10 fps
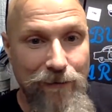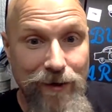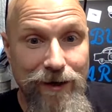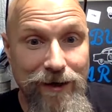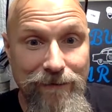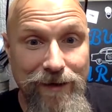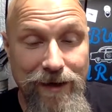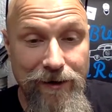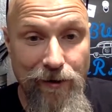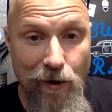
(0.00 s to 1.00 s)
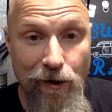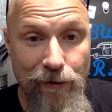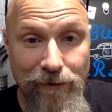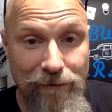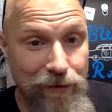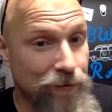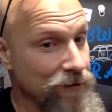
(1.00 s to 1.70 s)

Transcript: we didn't even get an art review.